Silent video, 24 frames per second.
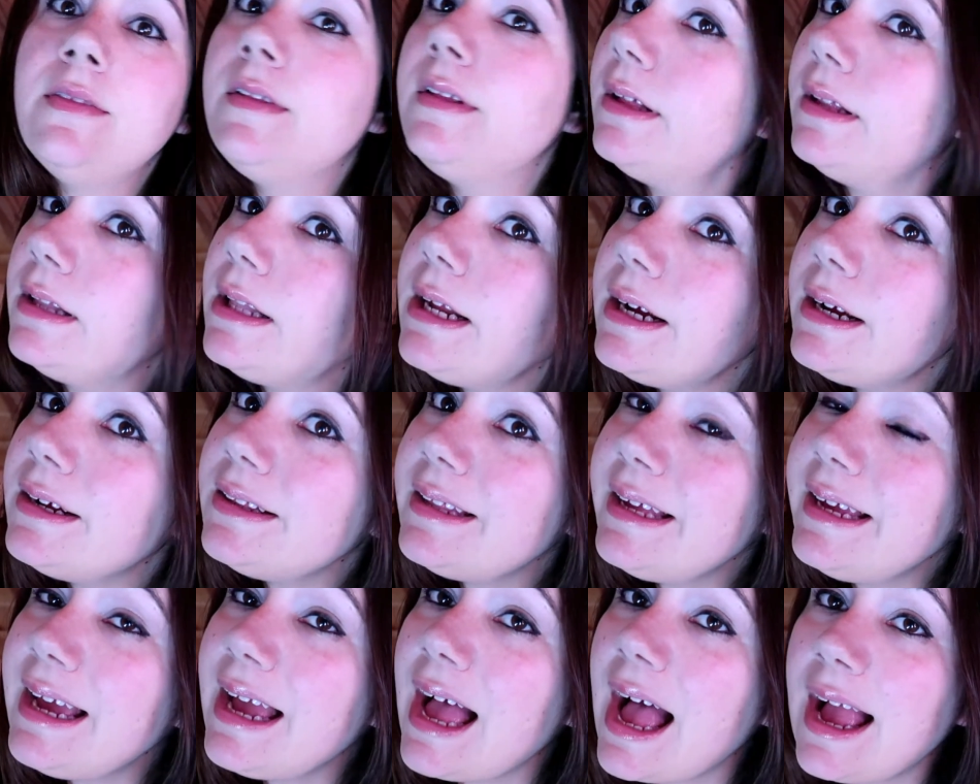
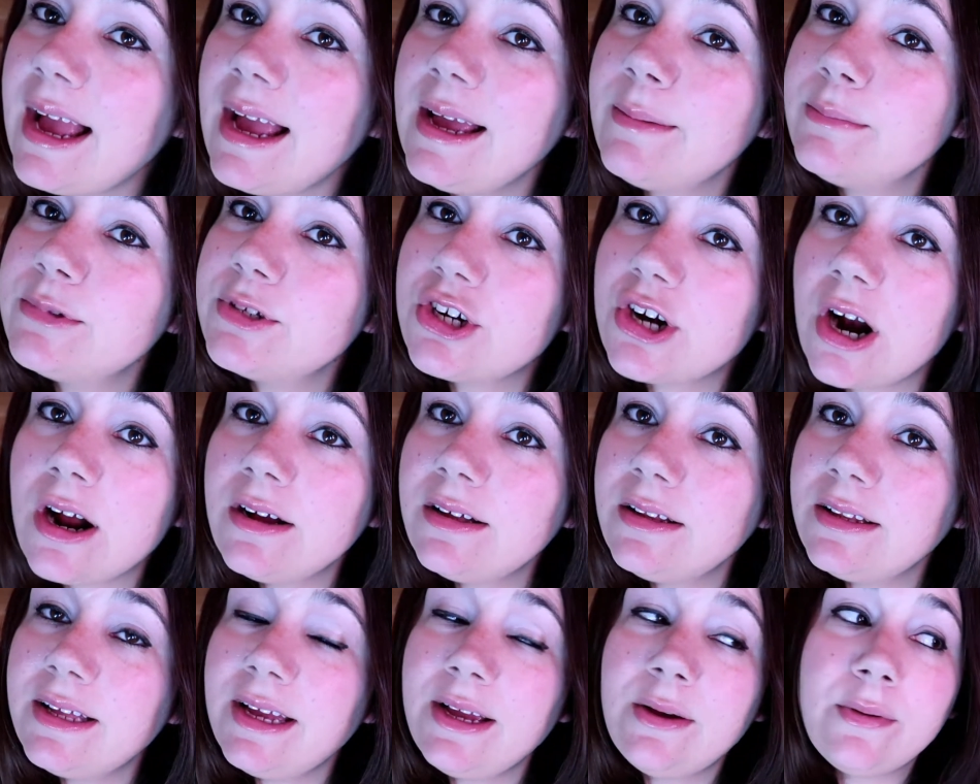Clearly, I'm
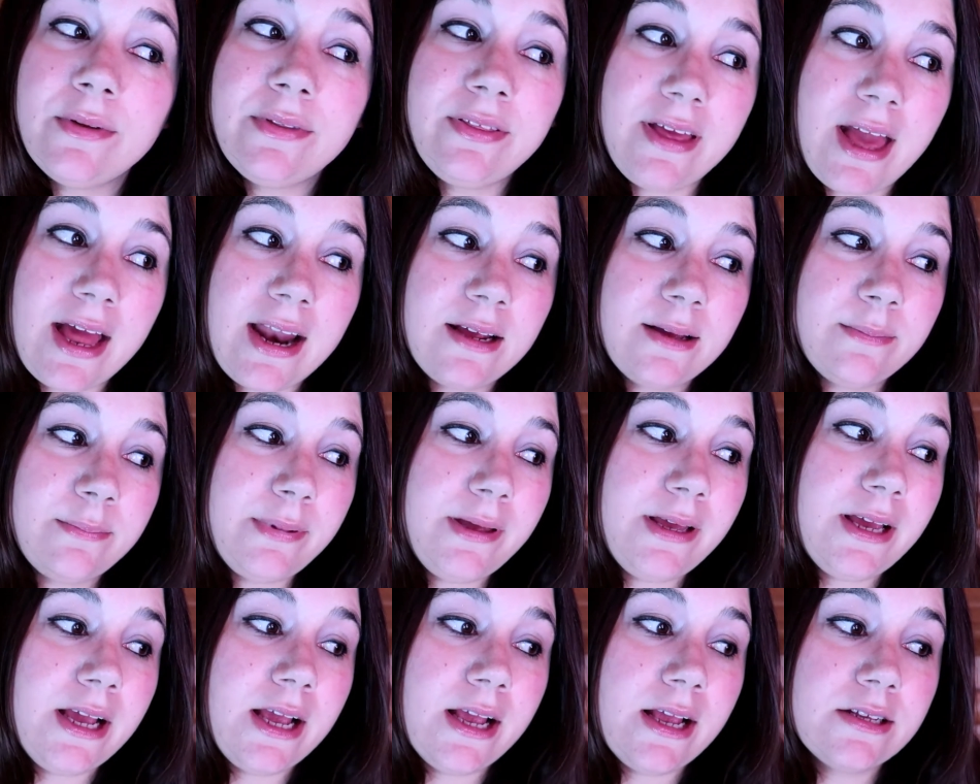struggling with getting
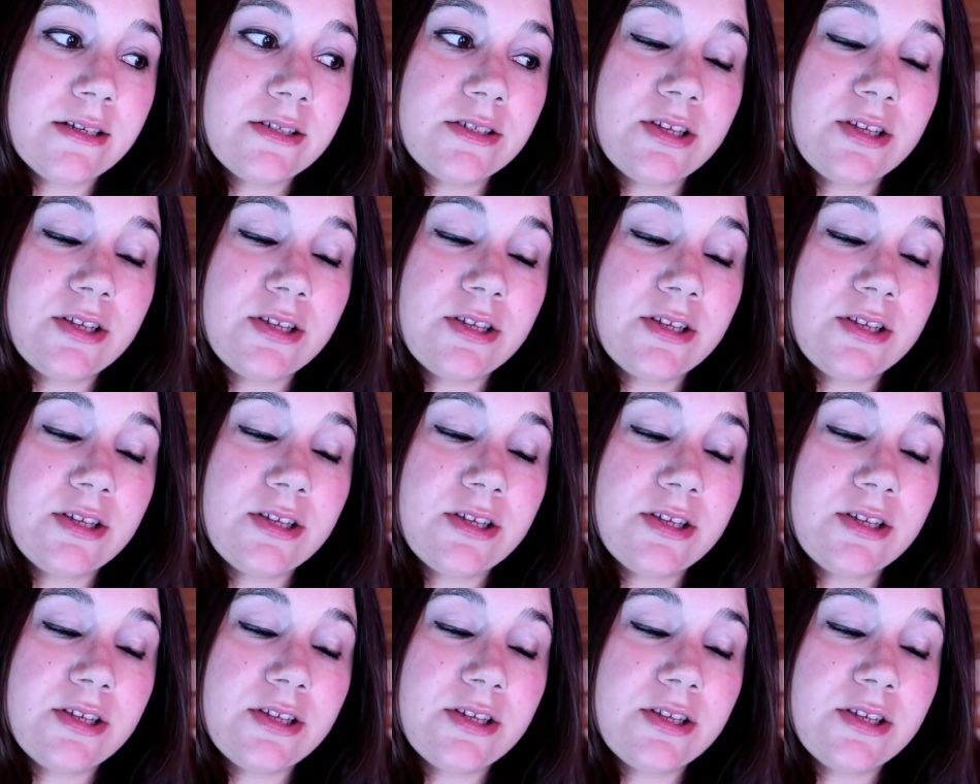pee.